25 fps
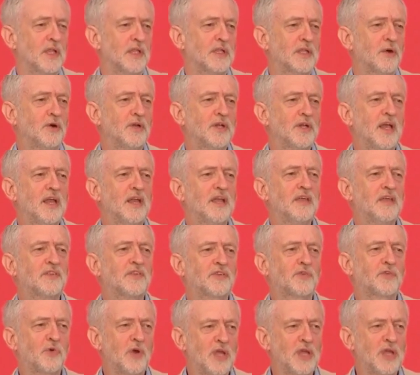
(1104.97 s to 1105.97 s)
There are nearly
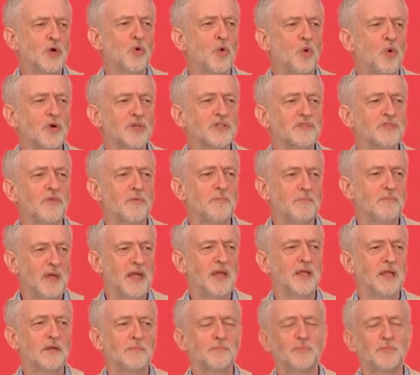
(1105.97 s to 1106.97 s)
three quarters of a
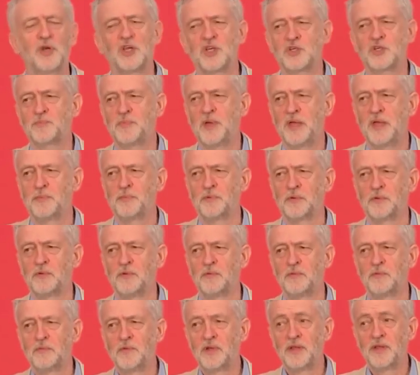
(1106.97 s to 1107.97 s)
million British people
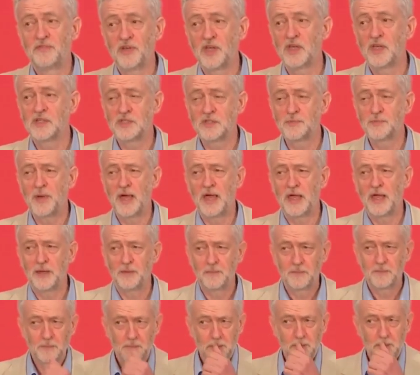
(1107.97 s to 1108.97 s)
living in
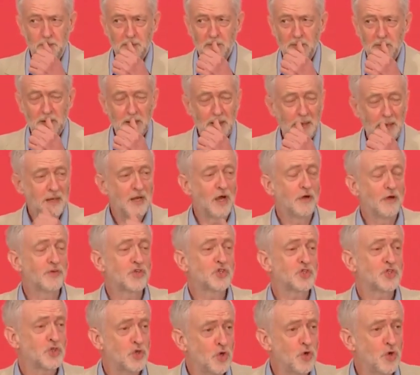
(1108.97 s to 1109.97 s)
Spain and over
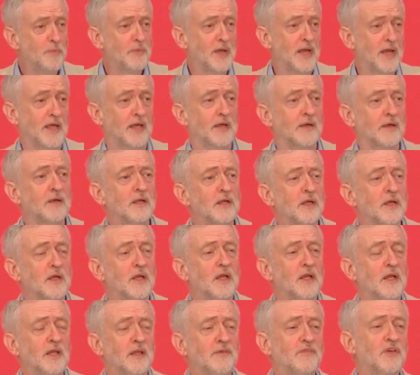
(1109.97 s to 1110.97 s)
2 million
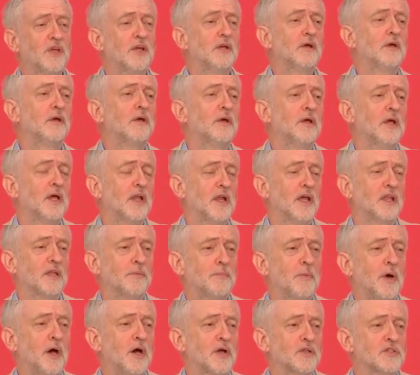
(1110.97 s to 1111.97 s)
living in
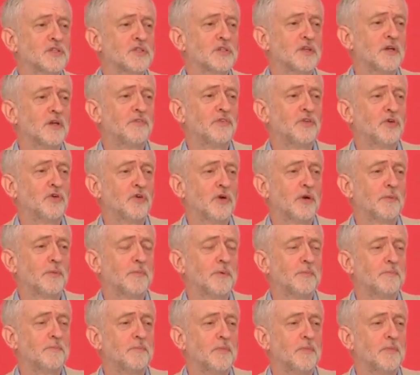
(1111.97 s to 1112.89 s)
other parts of Europe.